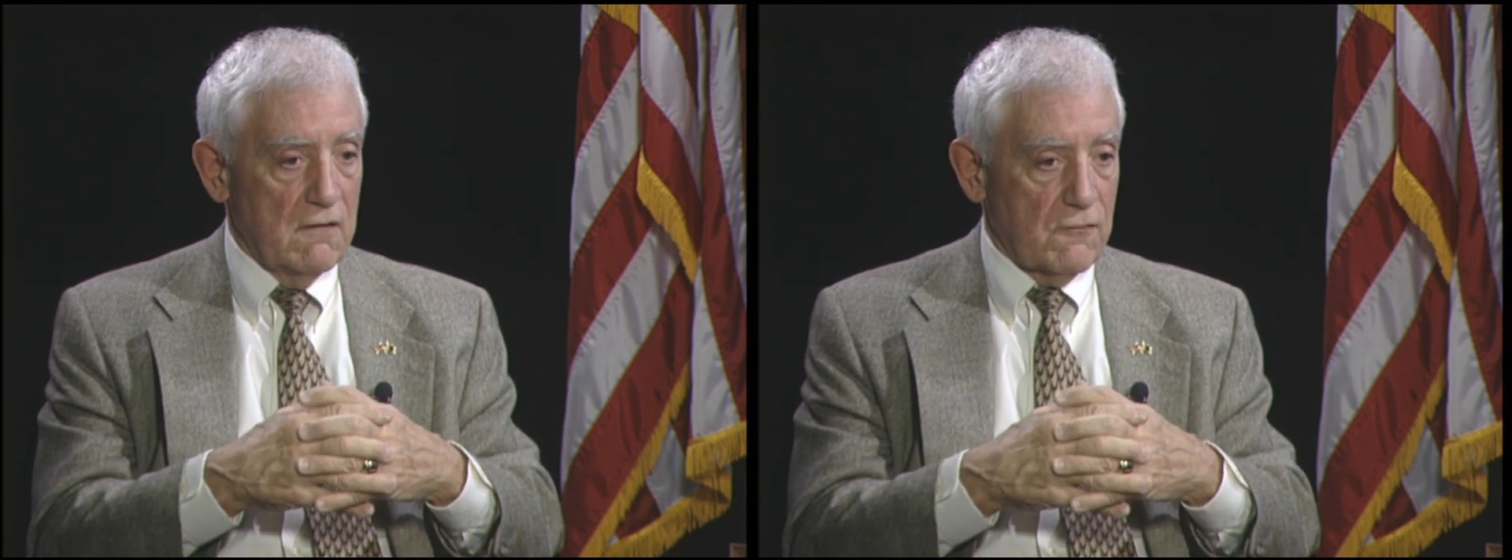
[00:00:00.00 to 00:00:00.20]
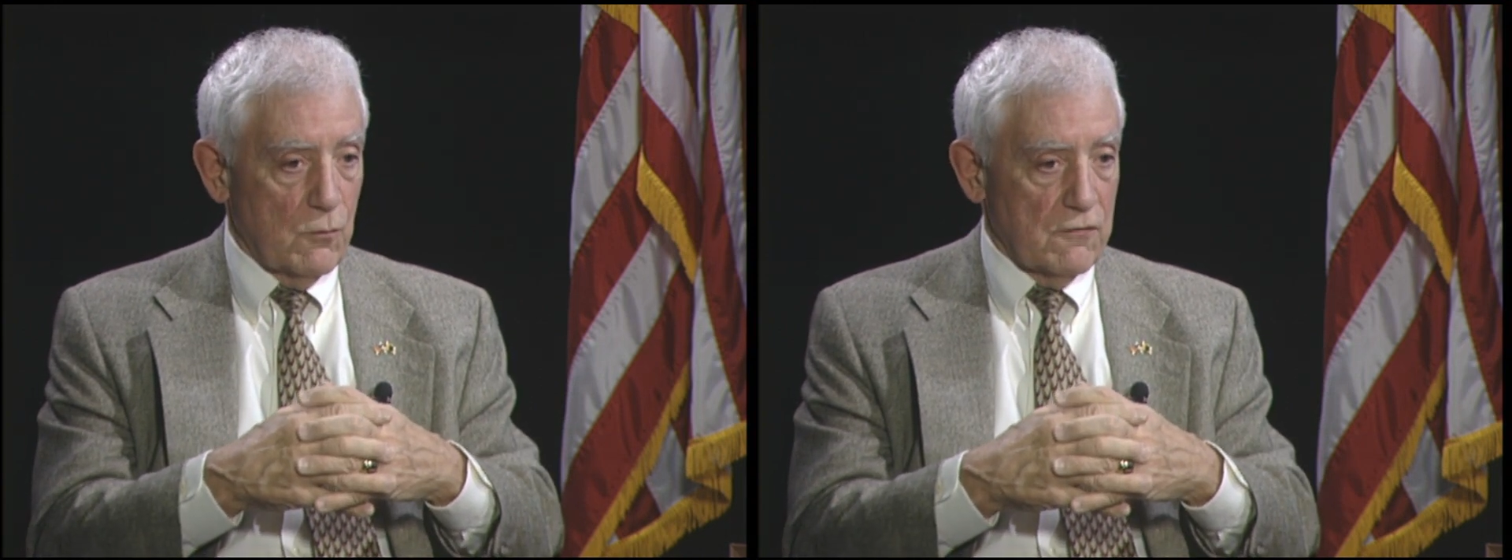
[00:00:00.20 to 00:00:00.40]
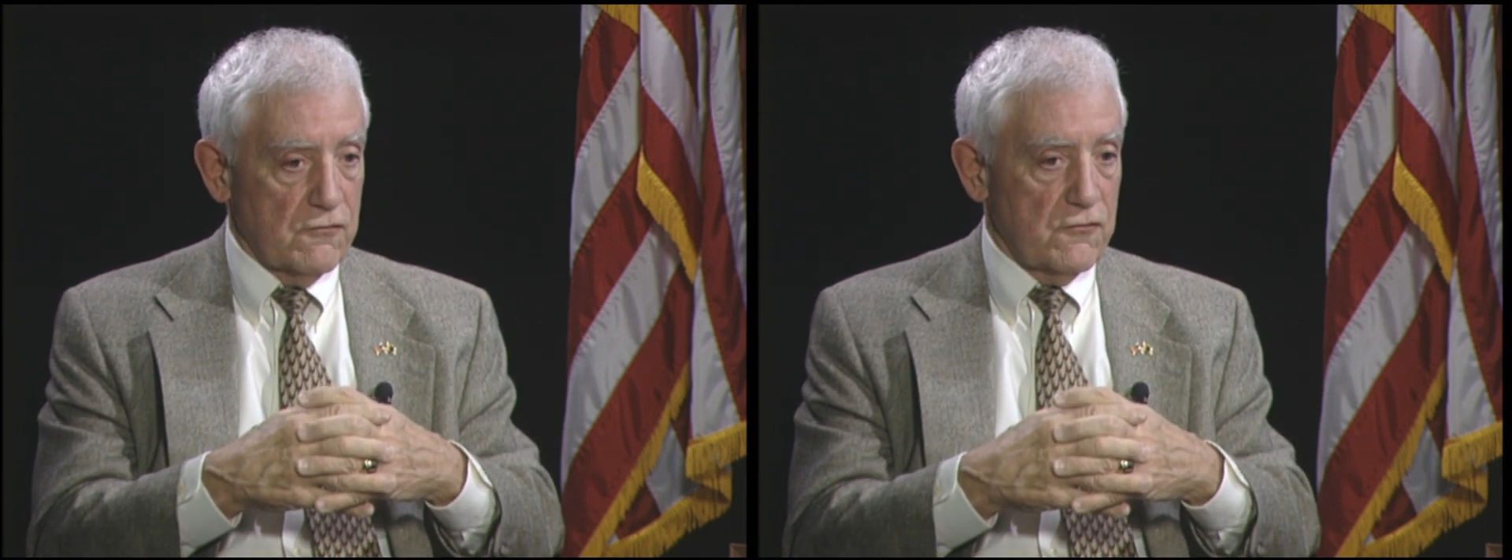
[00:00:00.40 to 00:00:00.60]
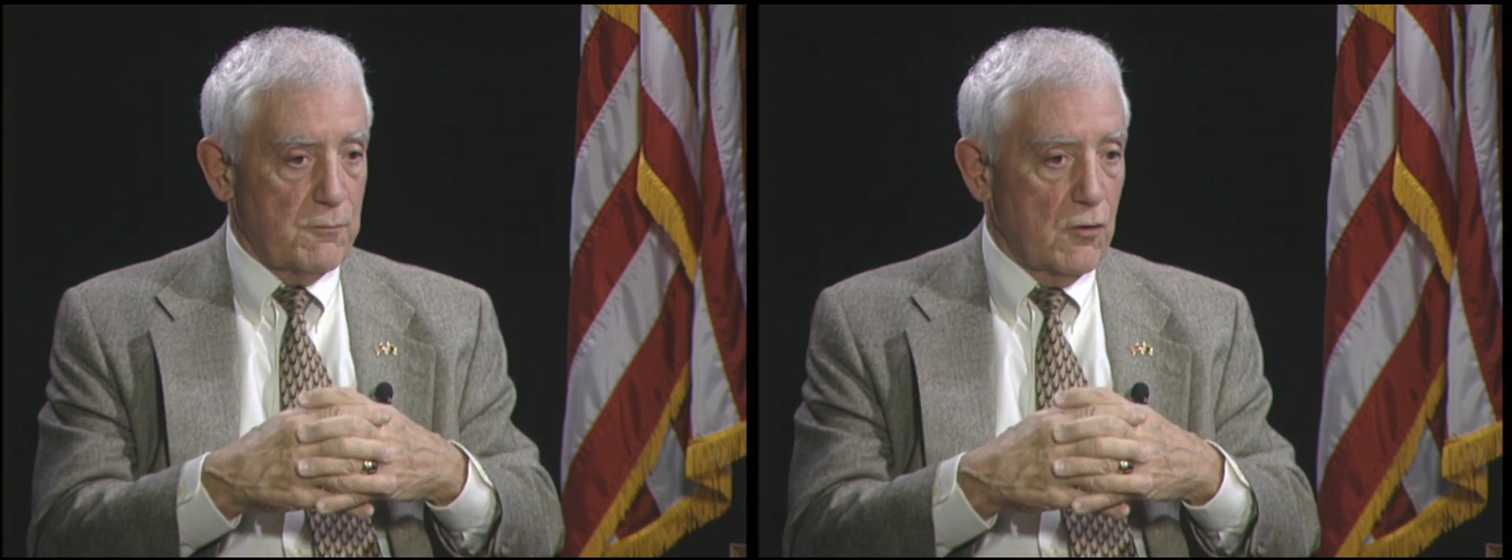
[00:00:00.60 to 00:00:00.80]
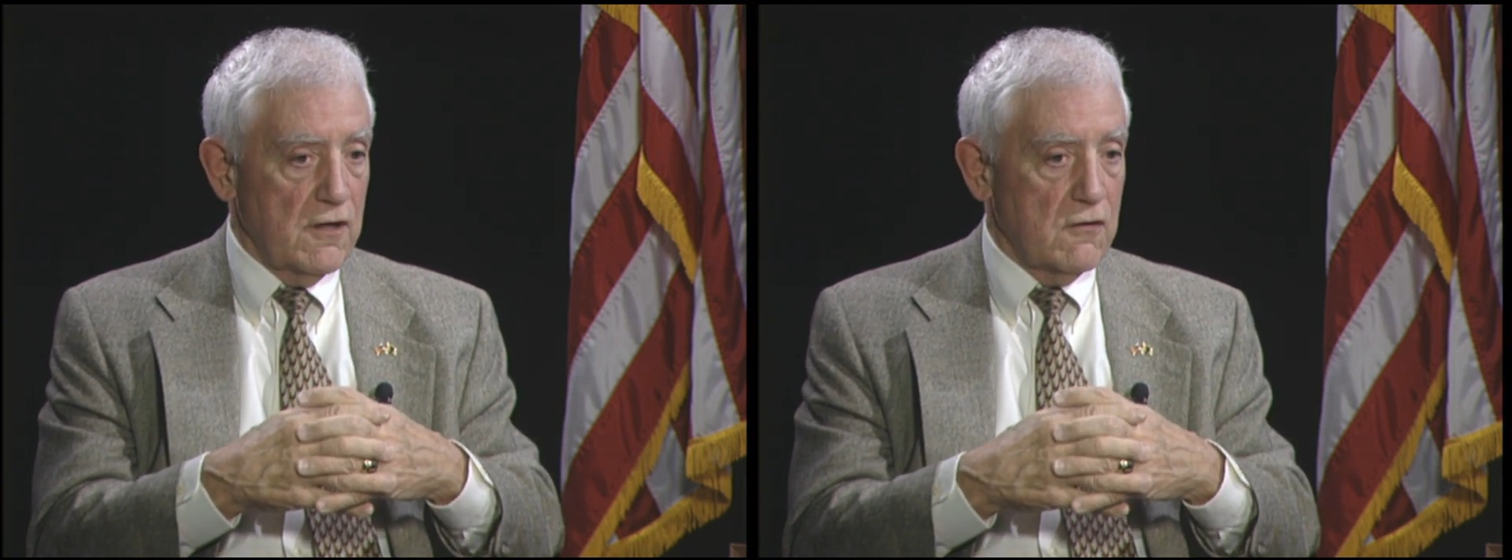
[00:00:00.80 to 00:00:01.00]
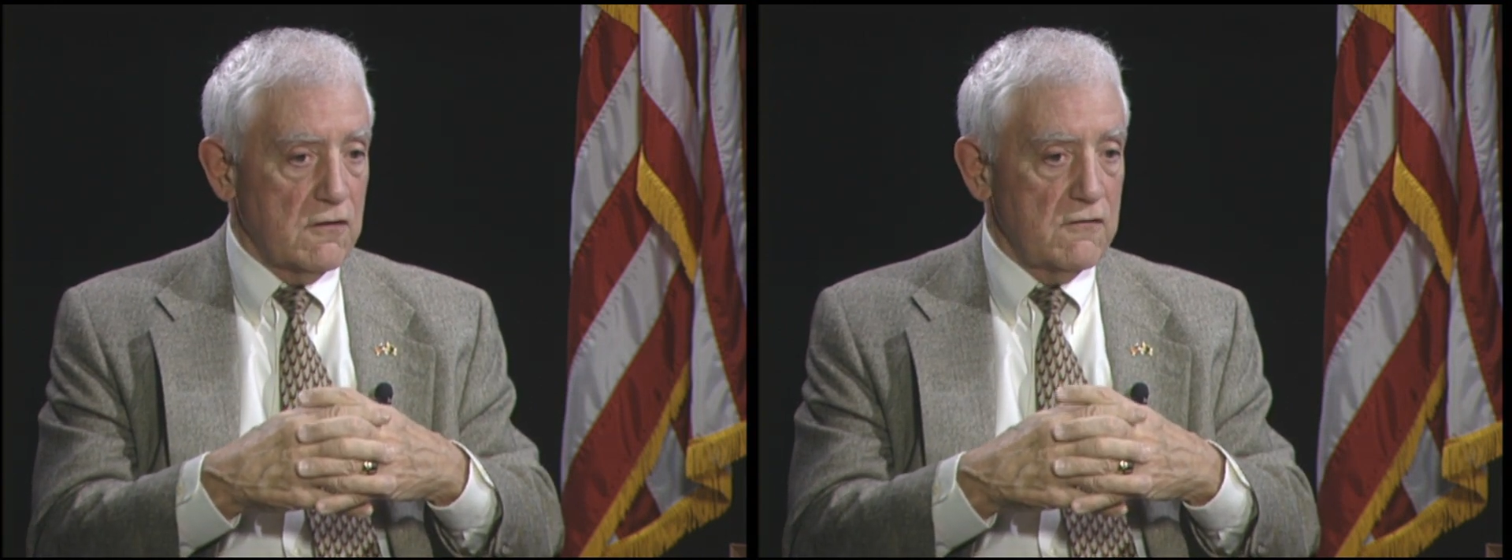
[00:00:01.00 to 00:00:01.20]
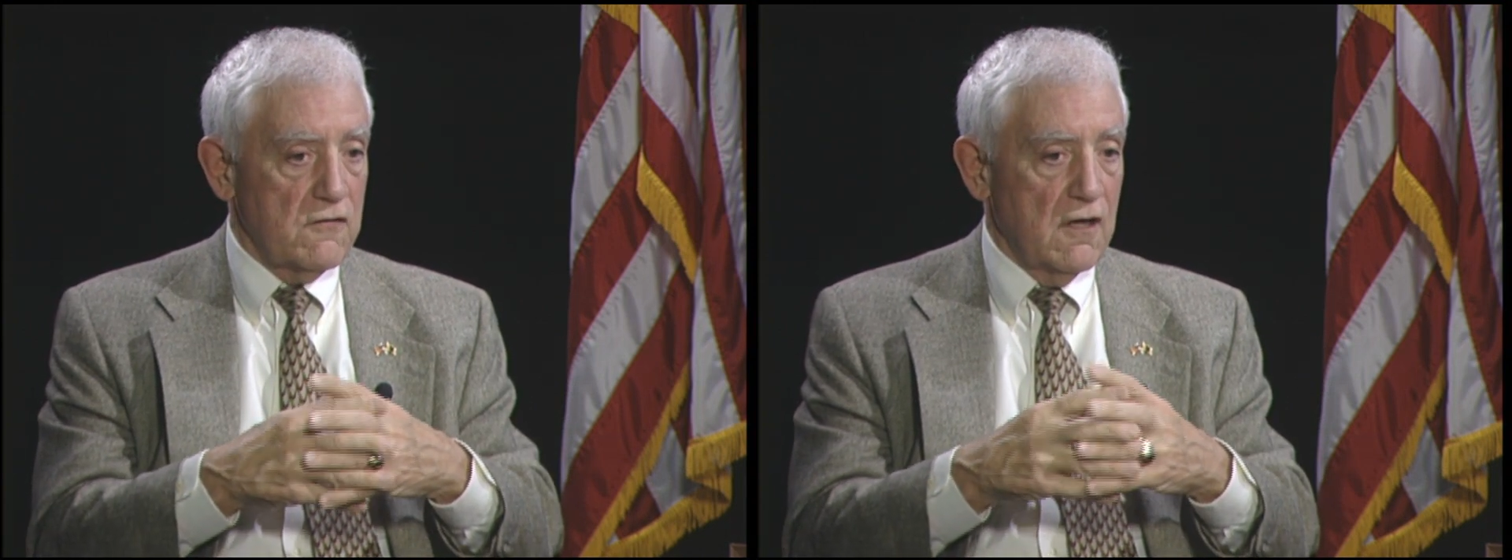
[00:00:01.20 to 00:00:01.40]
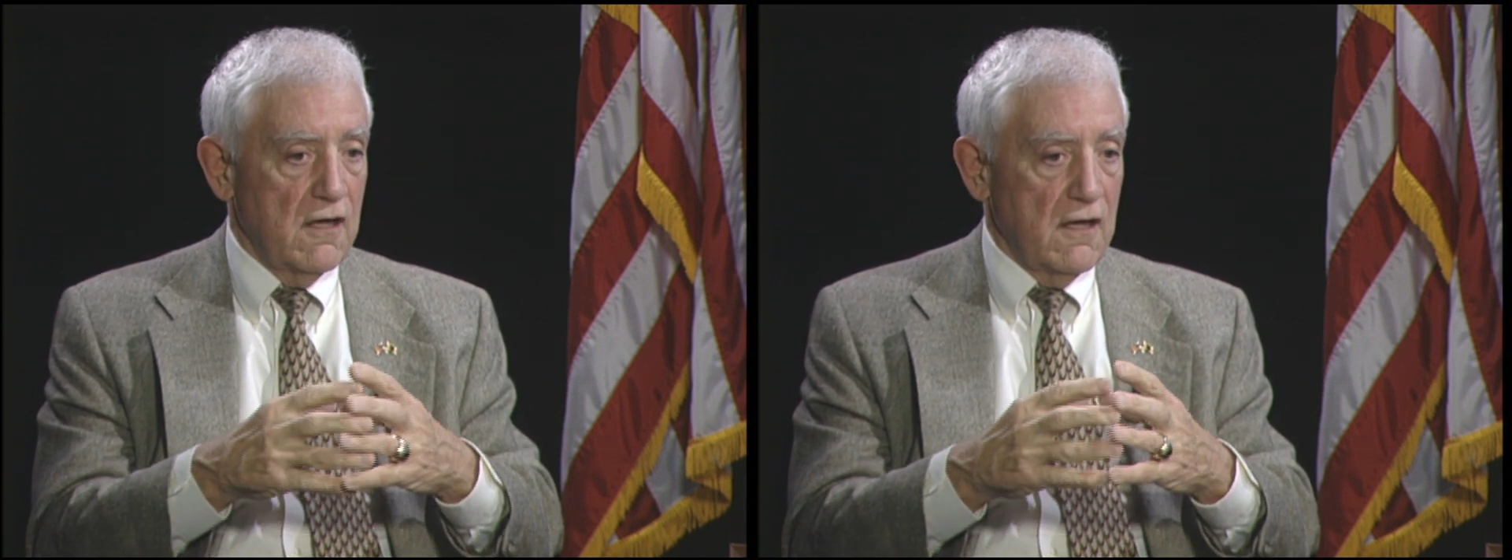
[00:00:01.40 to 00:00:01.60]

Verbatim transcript: for Wilson Sporting Goods.